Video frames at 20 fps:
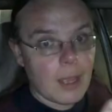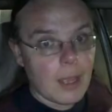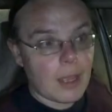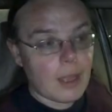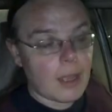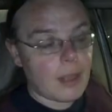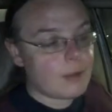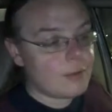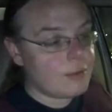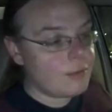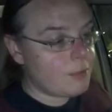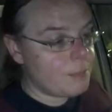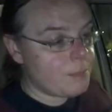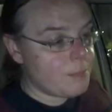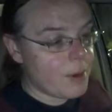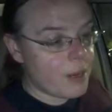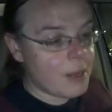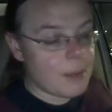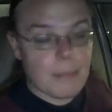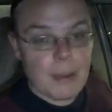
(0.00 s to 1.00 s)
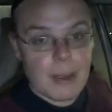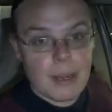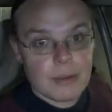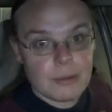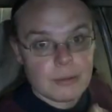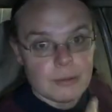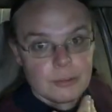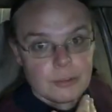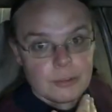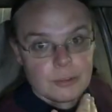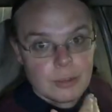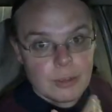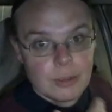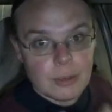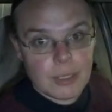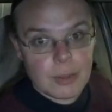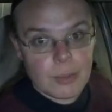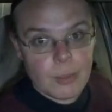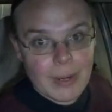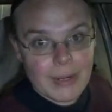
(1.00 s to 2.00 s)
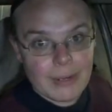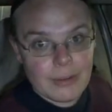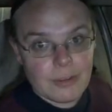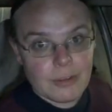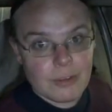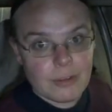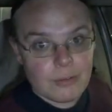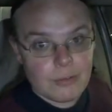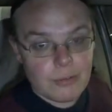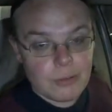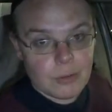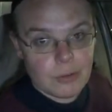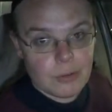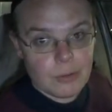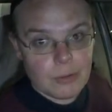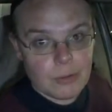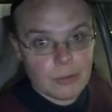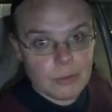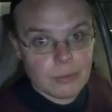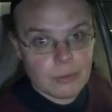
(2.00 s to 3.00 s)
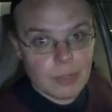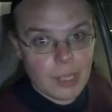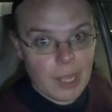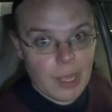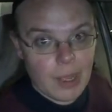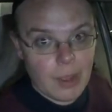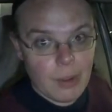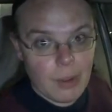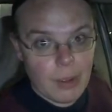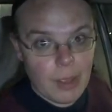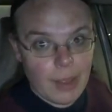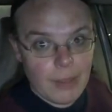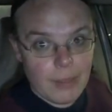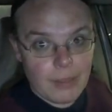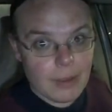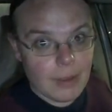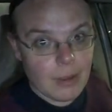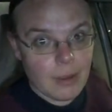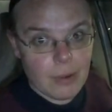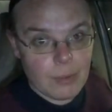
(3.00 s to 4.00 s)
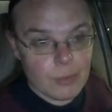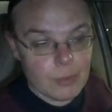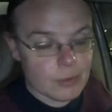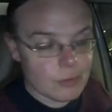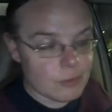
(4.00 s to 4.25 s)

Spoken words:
and the brake pedal just suddenly went to the floor, and the car wouldn't